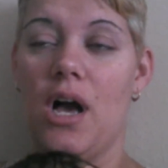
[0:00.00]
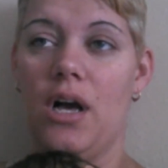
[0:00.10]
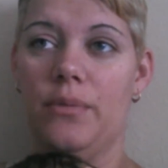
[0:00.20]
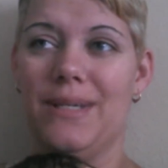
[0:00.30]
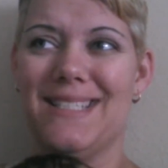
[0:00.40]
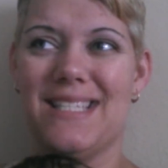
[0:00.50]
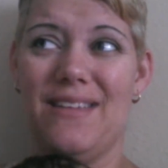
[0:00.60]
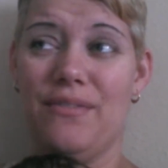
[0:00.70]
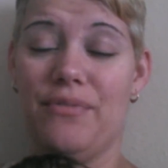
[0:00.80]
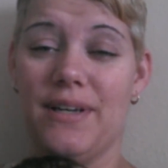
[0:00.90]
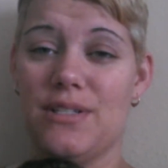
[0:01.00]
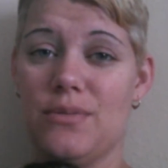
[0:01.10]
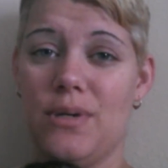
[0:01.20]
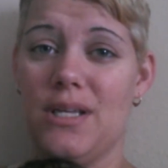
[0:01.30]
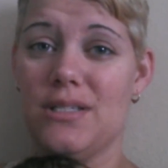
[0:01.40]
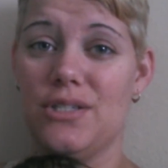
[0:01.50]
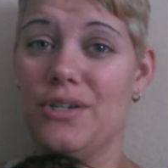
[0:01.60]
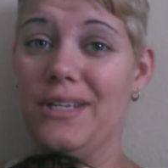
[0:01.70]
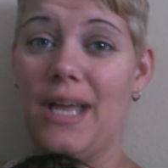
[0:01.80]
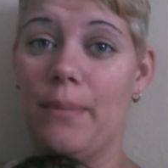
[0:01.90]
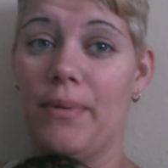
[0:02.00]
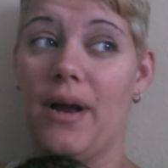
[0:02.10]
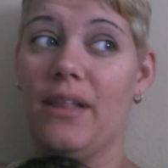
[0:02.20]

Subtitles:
He doesn't even fuss when he has a dirty diaper.